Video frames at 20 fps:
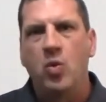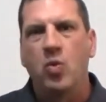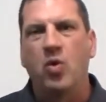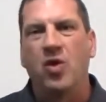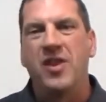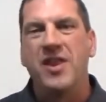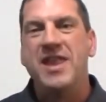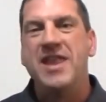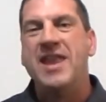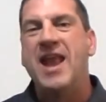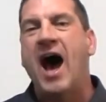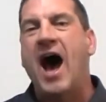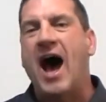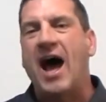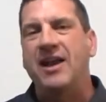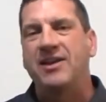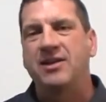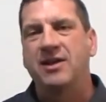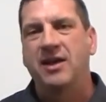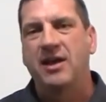will
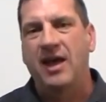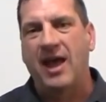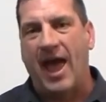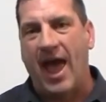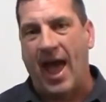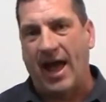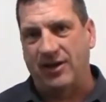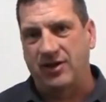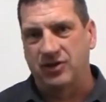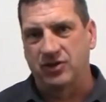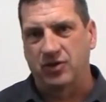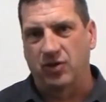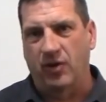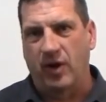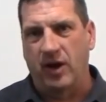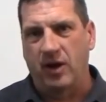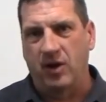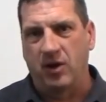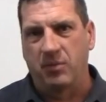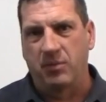not act as a
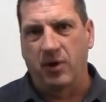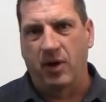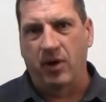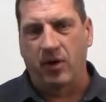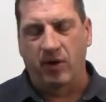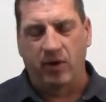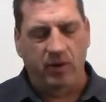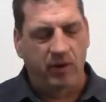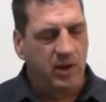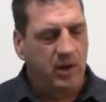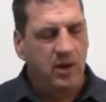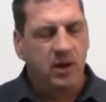radiant barrier.